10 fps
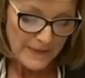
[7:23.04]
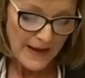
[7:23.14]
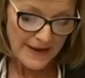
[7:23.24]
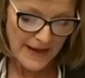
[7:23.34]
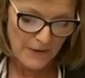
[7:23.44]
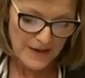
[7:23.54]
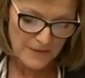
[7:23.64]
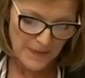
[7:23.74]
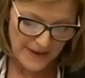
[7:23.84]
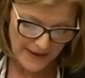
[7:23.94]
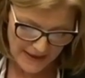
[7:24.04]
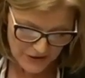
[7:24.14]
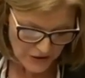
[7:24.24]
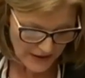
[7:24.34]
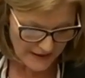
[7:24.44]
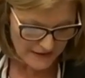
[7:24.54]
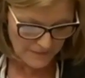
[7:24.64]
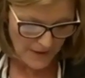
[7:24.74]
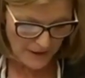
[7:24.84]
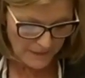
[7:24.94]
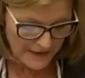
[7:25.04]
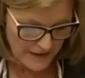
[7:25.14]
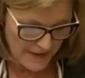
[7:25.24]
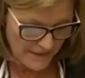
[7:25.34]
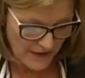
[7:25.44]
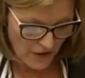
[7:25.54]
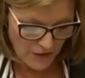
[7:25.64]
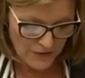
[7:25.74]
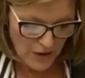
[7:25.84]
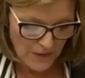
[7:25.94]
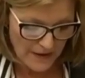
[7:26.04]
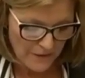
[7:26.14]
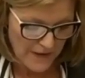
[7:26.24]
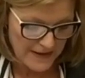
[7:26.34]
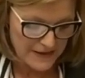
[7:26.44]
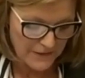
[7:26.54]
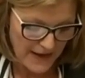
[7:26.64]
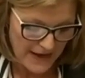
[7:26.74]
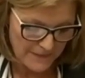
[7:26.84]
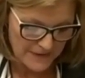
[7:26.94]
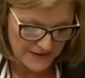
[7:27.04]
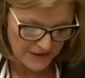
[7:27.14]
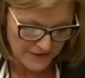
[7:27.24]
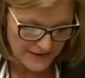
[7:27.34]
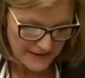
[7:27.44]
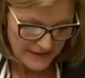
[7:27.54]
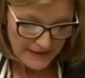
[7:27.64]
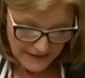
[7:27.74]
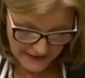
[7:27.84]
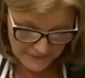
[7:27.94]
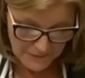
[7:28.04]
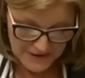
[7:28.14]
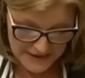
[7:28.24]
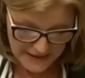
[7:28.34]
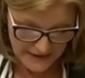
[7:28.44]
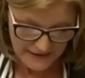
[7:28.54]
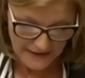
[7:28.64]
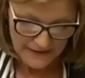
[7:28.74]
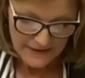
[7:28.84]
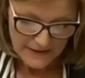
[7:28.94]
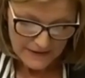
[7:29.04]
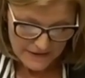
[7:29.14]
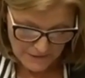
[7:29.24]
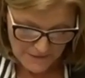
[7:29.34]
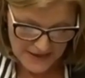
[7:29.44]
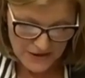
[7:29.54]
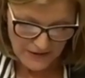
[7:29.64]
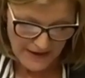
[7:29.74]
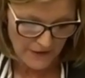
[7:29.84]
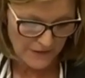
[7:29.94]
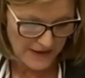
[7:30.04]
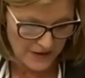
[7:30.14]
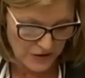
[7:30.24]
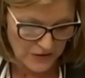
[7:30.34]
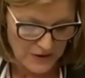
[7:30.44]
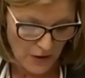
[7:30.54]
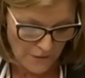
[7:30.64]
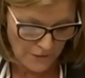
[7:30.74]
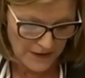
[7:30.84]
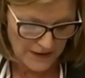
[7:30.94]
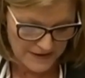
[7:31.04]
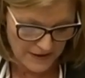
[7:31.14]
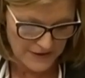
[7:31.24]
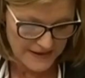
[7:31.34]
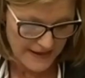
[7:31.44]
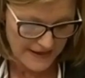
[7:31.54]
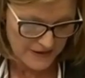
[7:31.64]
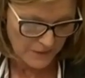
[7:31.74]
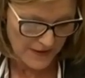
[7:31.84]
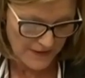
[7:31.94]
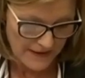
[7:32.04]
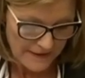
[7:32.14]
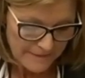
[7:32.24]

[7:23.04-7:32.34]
and how we can better educate the public about the ongoing effects of cannabis use, in particular, the mental health issues often associated with it.